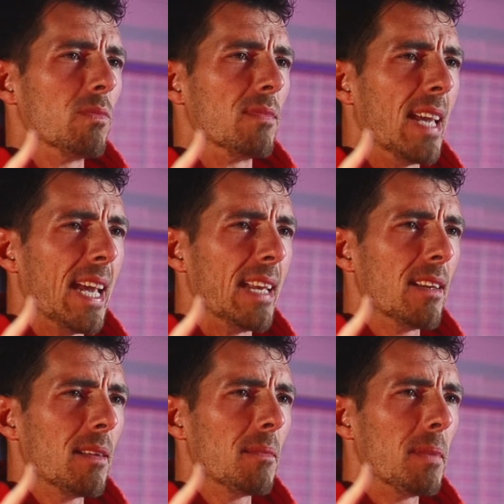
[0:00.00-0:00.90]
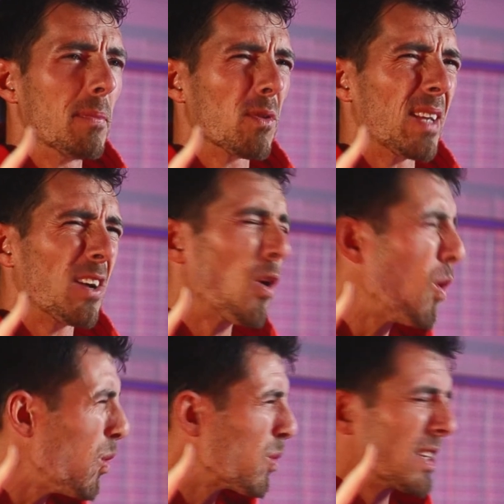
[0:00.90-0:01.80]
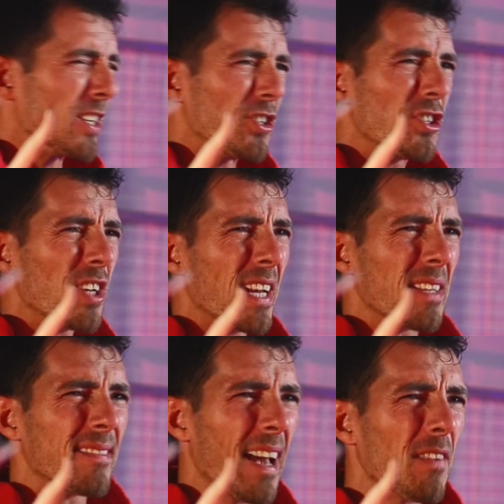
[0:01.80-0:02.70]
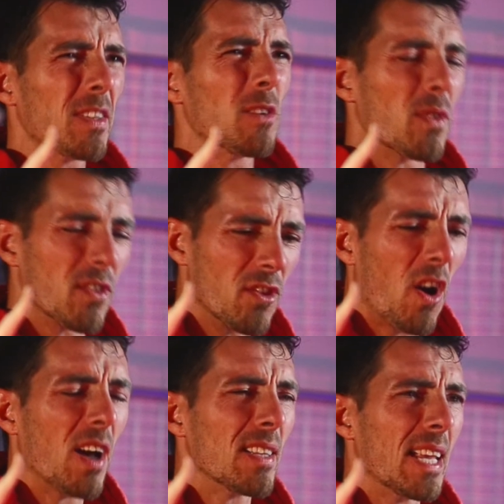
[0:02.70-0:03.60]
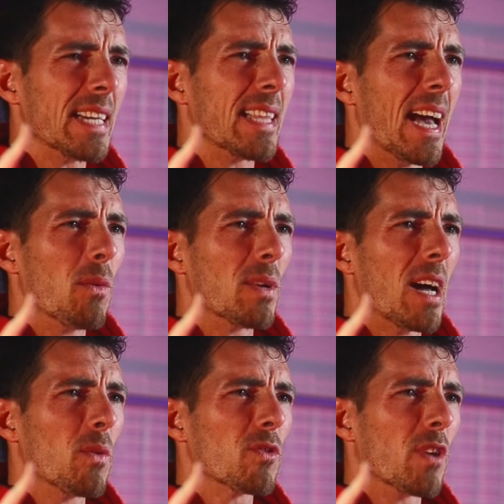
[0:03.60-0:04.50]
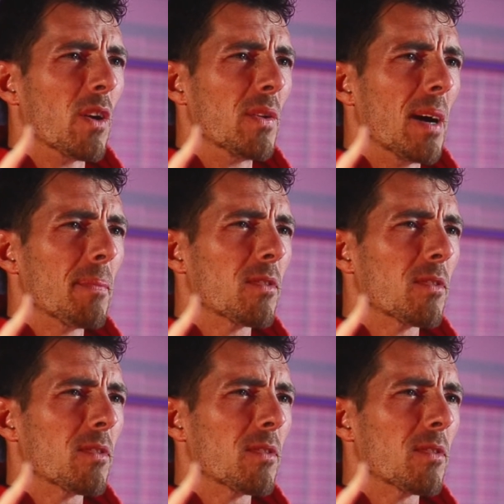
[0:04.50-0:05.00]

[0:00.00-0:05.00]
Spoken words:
did, people were like, holy shit, it definitely was not like that when I was growing up.